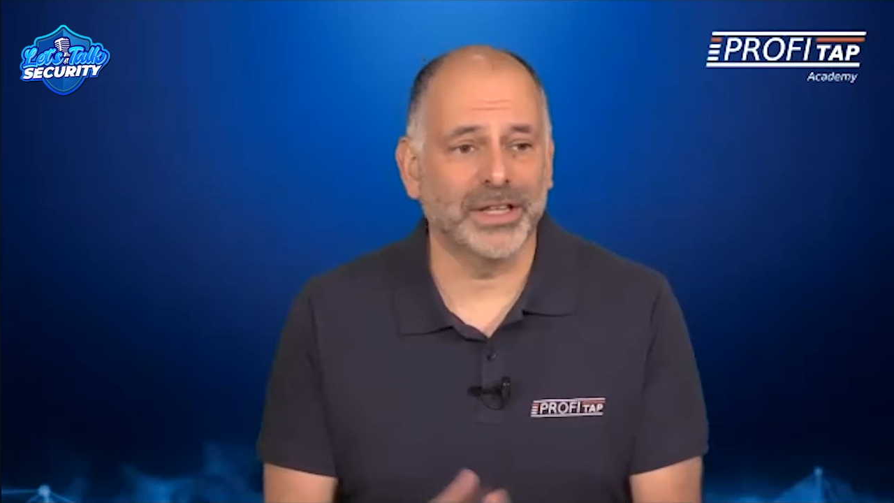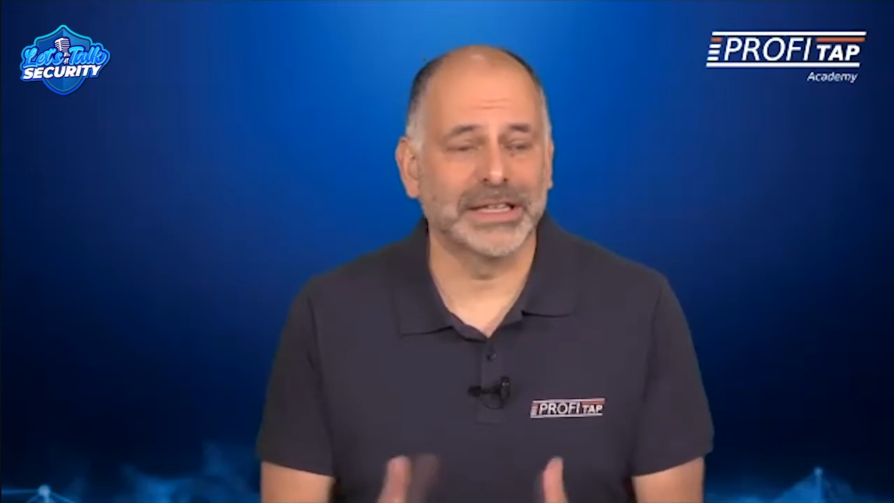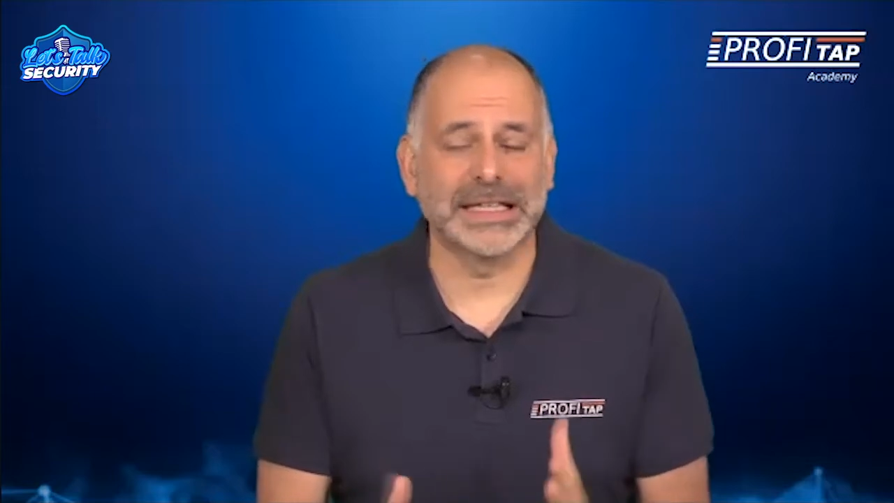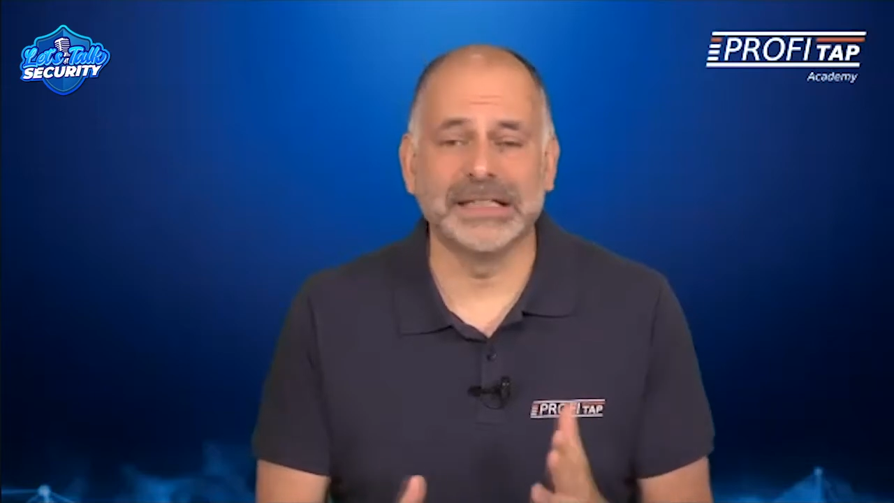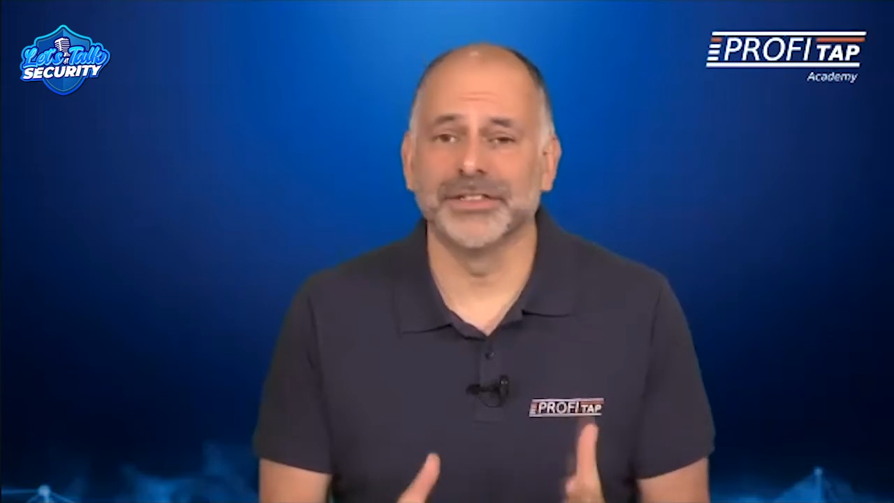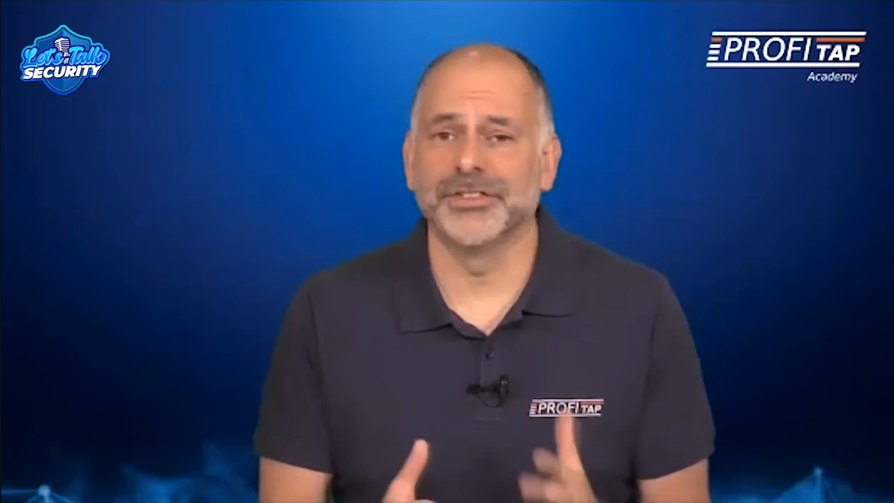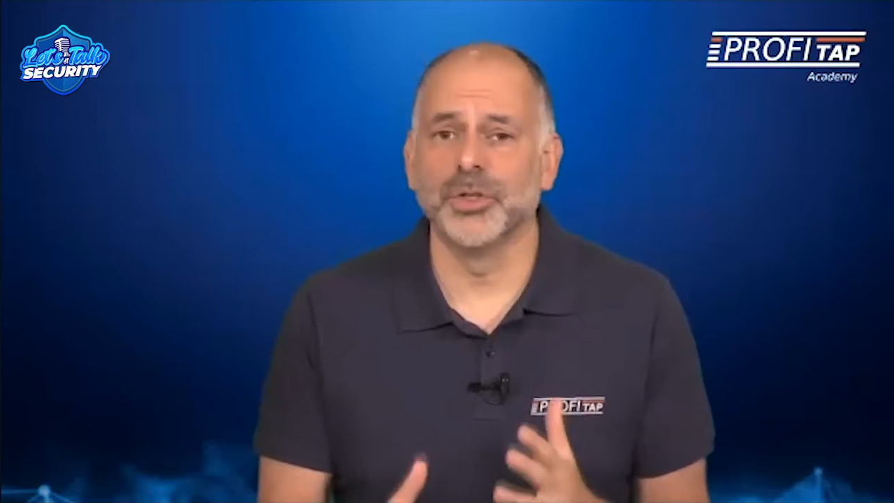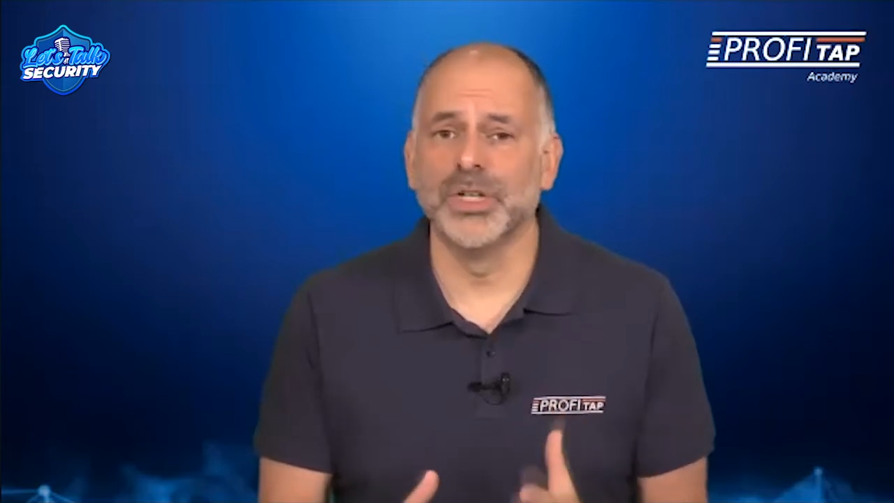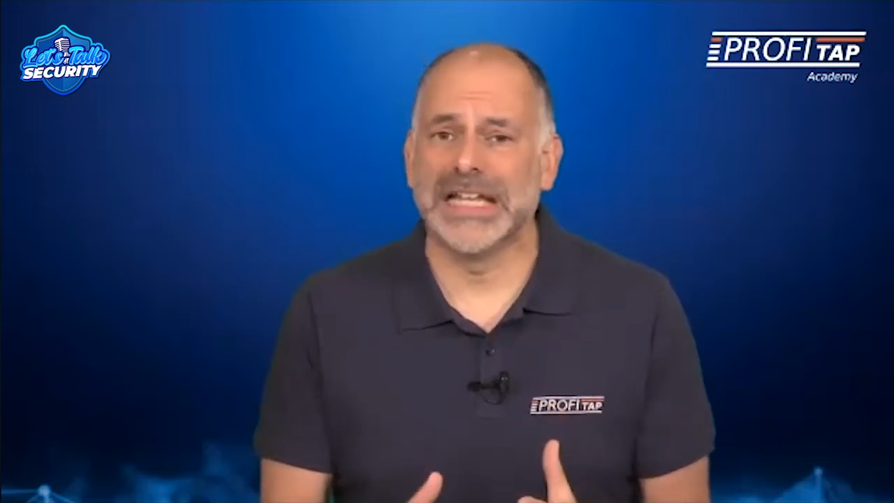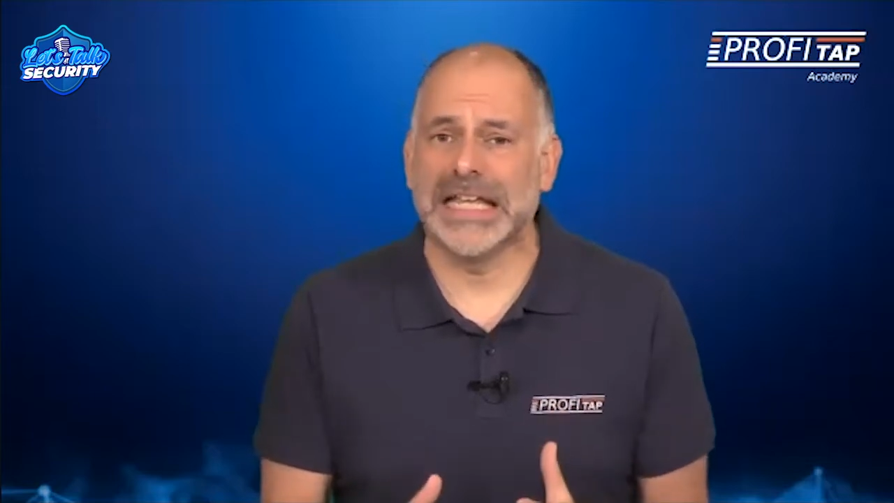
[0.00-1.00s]
the things that's
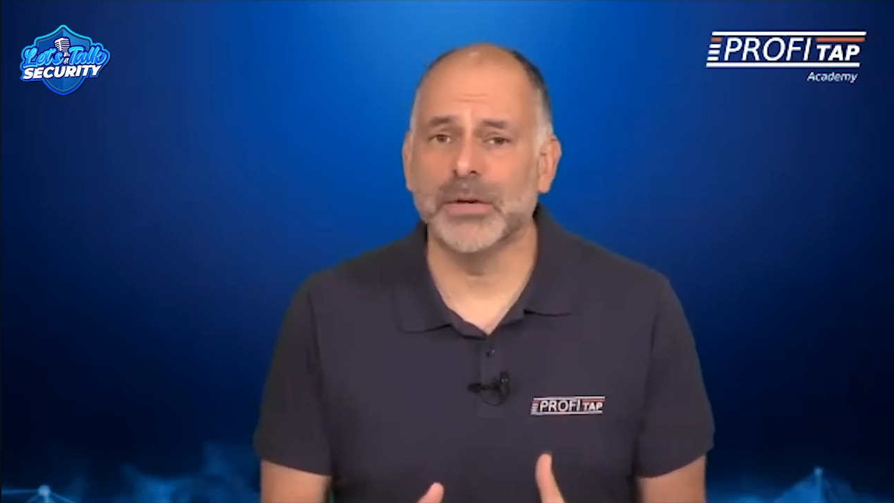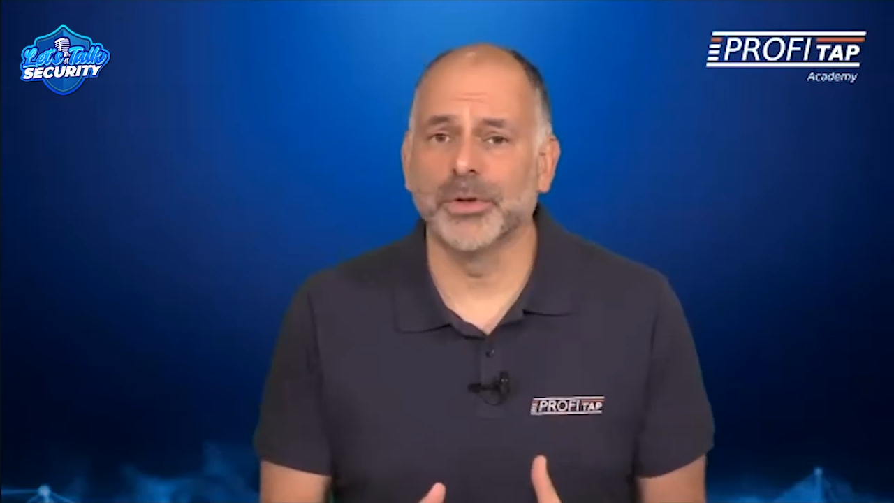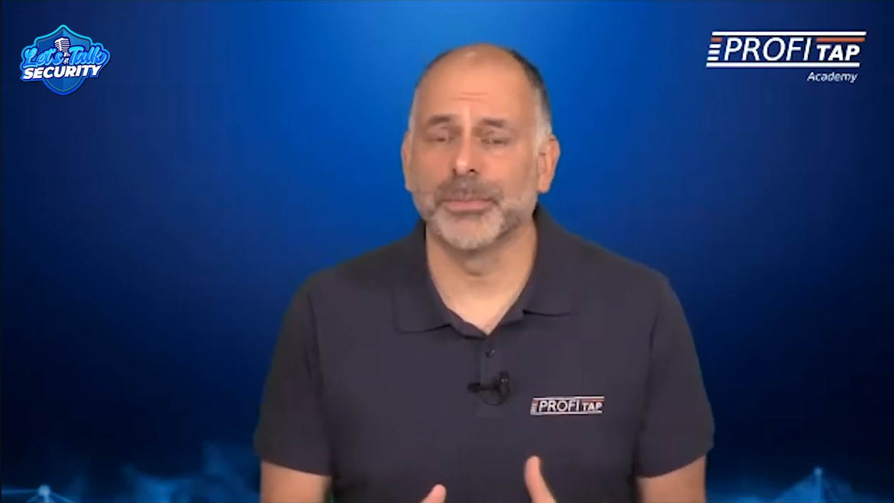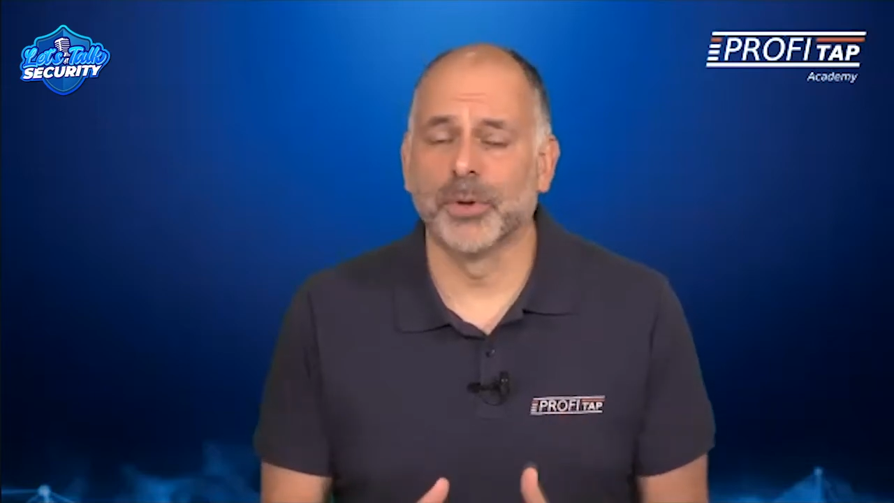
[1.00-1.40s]
unique with